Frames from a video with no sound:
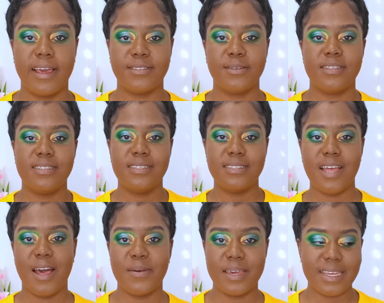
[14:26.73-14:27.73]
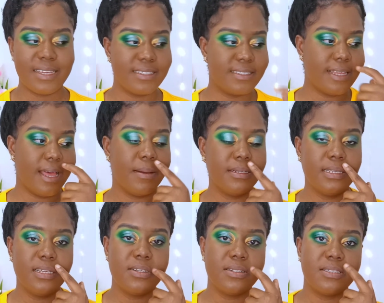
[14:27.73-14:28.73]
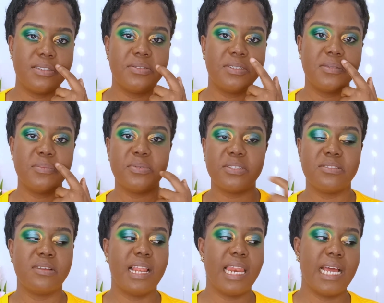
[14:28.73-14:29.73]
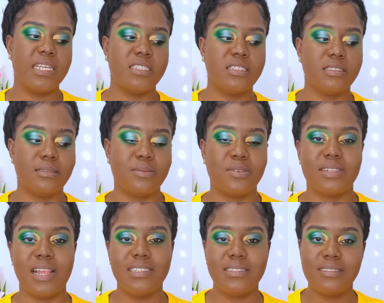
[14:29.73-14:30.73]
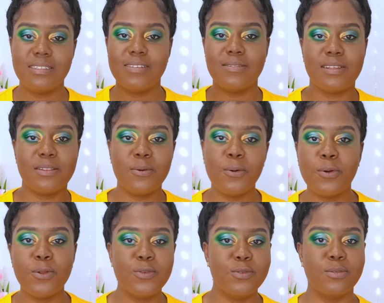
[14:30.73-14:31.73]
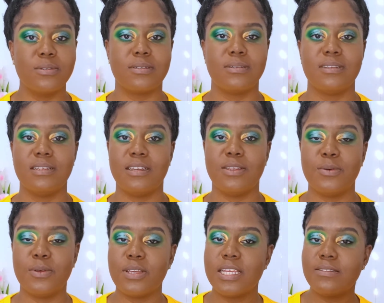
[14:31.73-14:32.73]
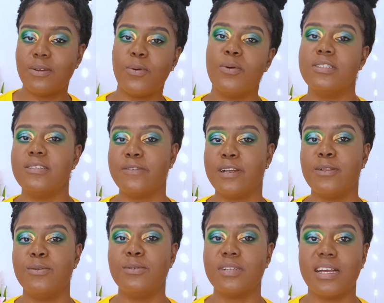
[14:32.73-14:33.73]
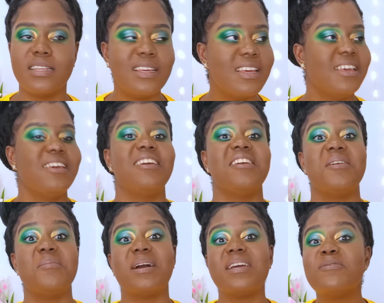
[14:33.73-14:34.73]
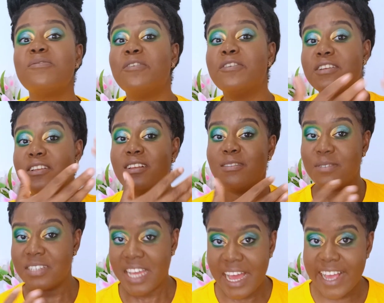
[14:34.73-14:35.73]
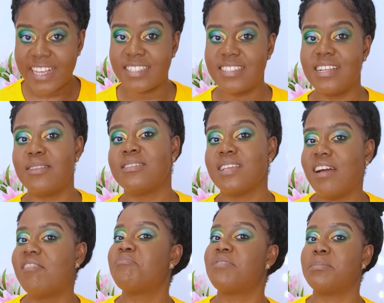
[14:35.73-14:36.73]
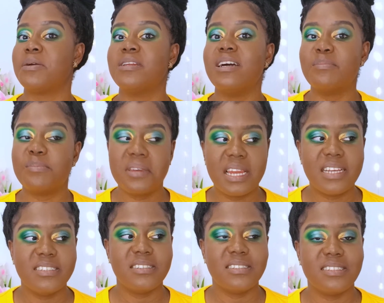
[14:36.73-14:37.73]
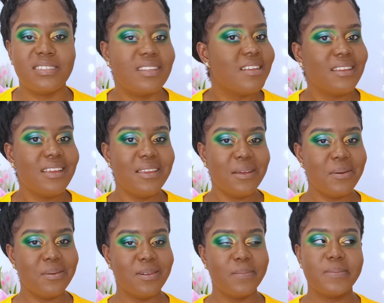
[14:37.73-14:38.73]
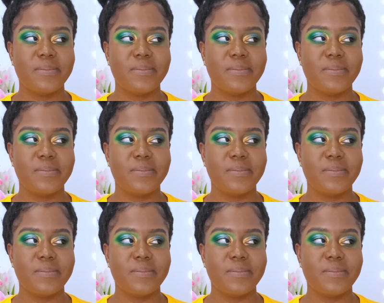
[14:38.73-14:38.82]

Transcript: So this is how it is. I'm actually considering putting on lashes because lashes gives a whole look, you know, it gives a whole different look, and you might even fall in love with the eyes that doesn't have primer when I put lashes, you know.